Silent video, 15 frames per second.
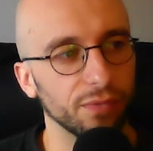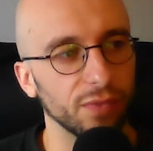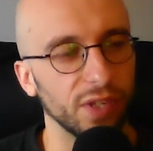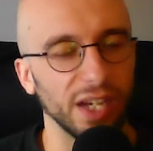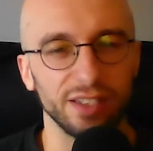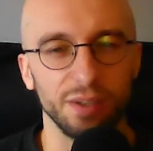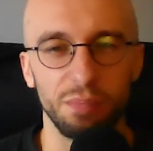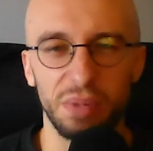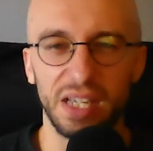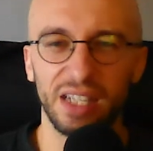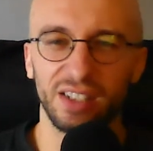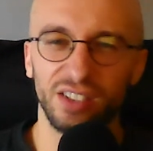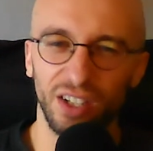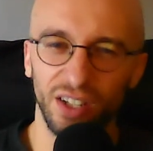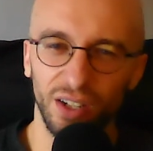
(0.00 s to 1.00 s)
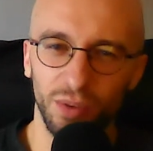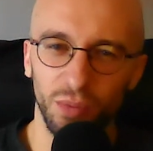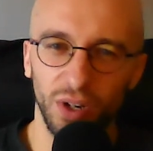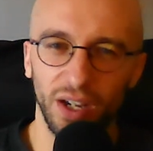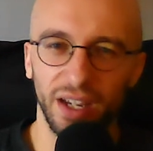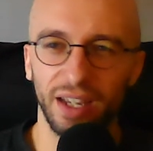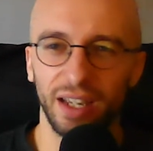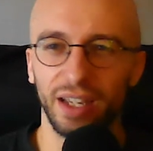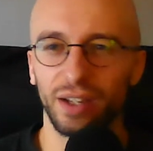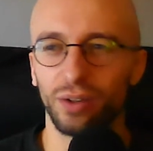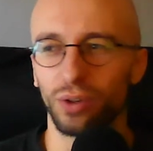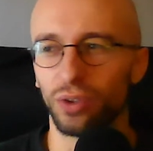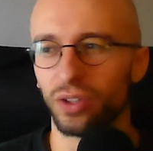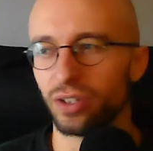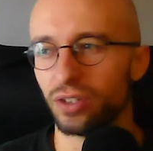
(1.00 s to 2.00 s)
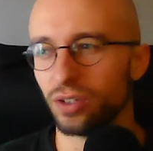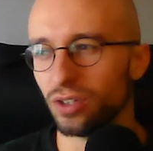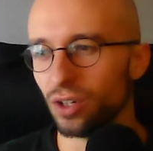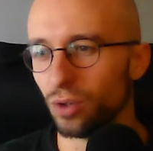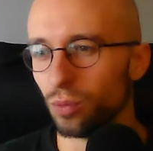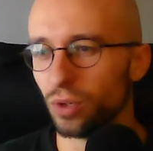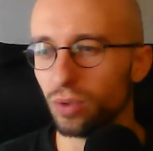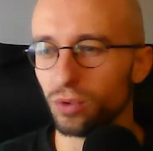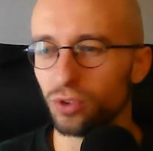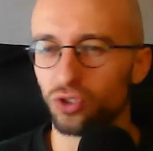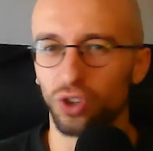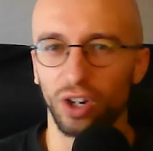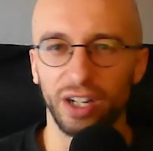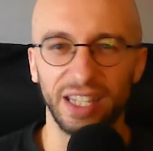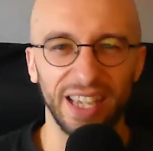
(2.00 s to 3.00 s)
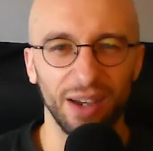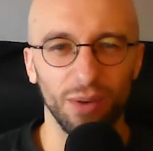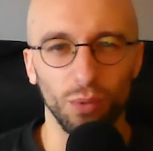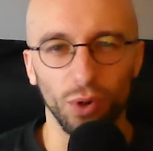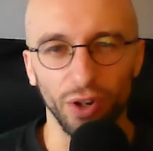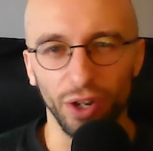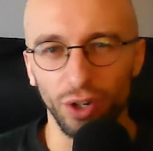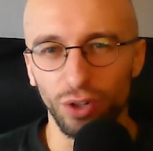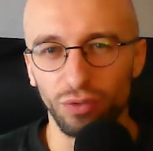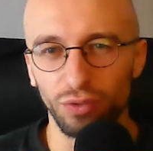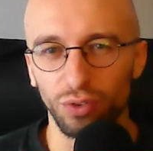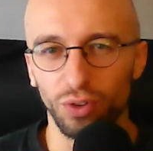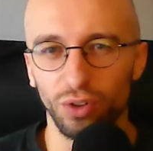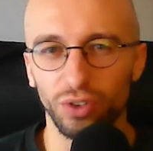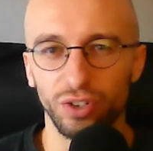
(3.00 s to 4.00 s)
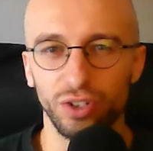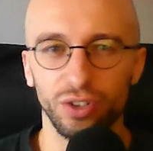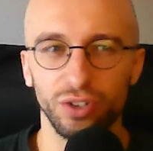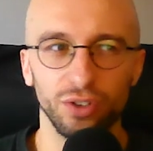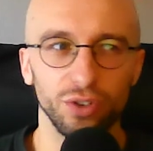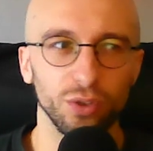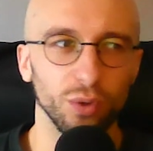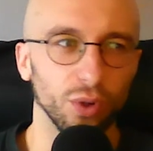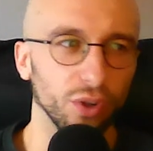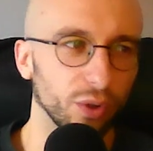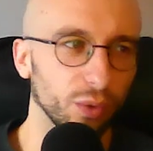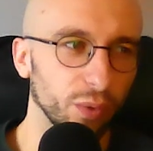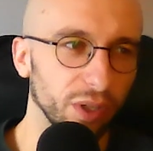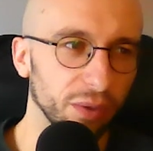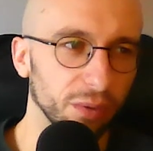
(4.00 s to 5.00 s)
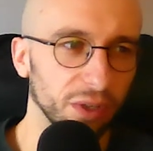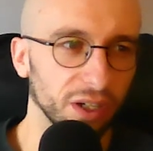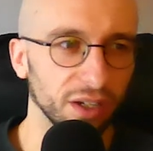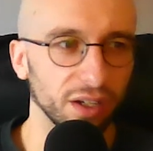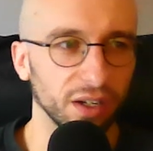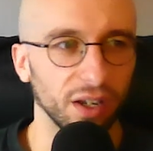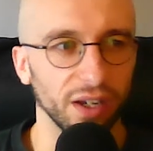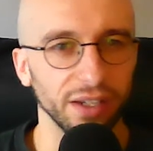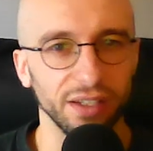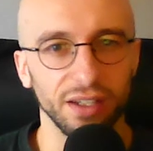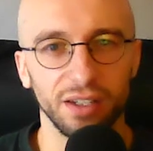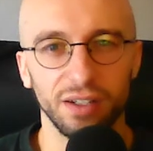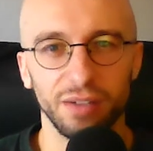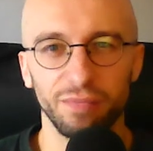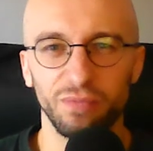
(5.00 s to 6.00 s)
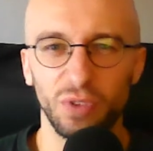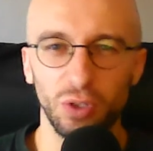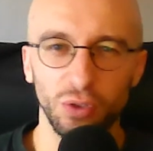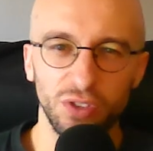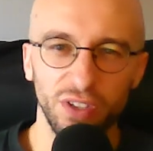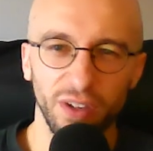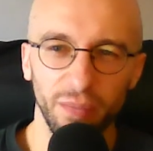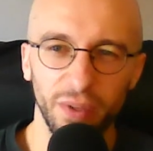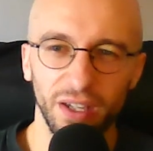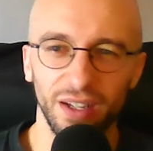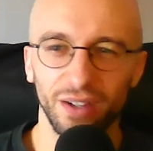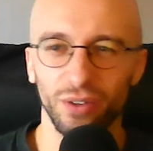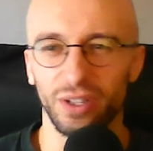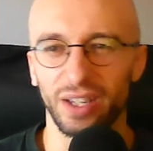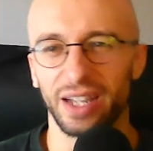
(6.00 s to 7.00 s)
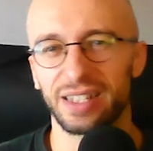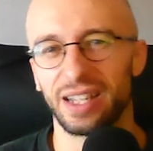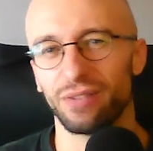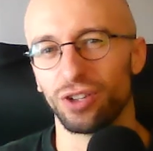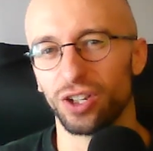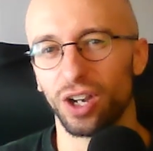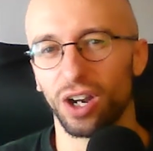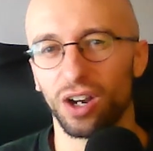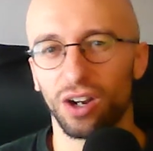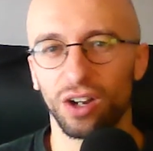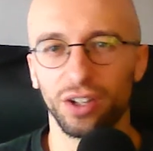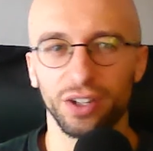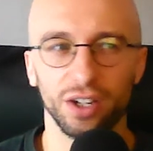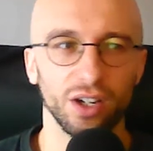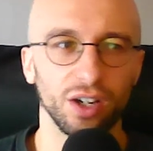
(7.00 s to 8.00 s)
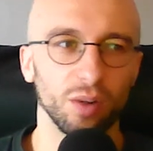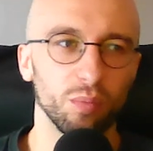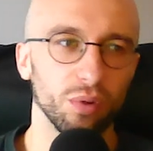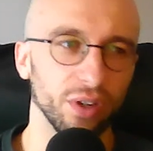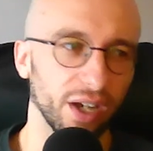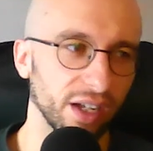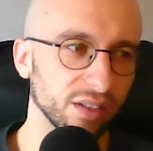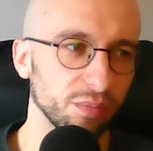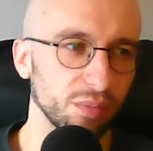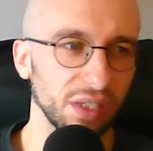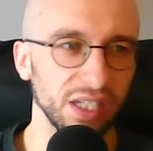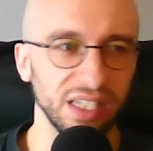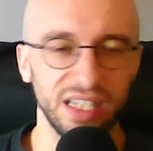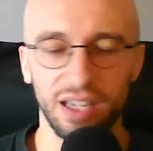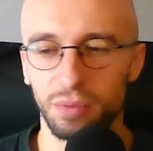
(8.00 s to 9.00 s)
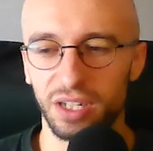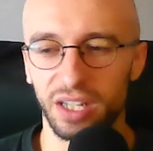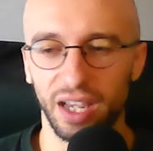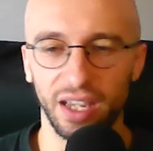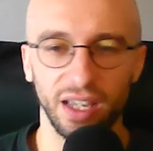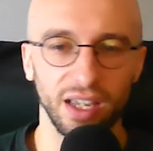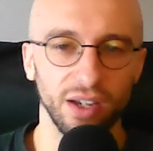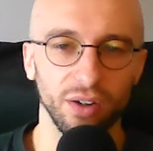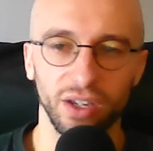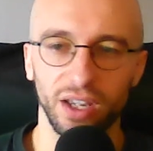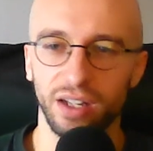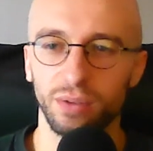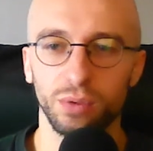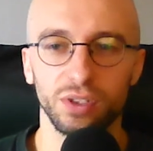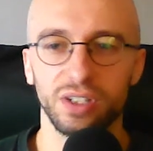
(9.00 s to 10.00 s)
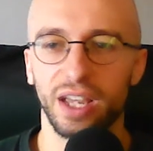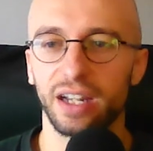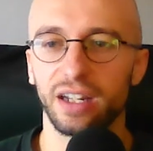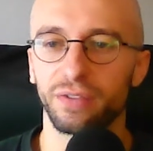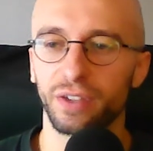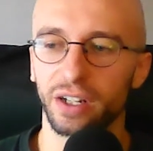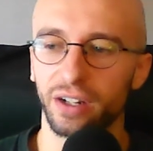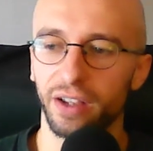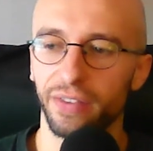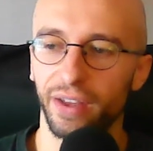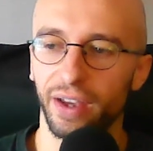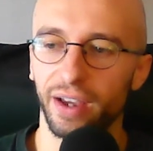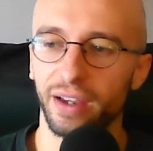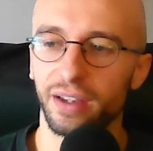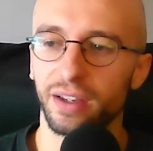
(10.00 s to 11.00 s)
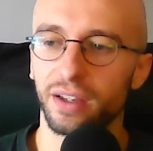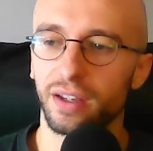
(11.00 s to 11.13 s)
you had to be a certain way or that you know we were trying to get one over on you or that we were going to like do something or you had to have your guard up or you had to be intimidating or you had, it wasn't anything like that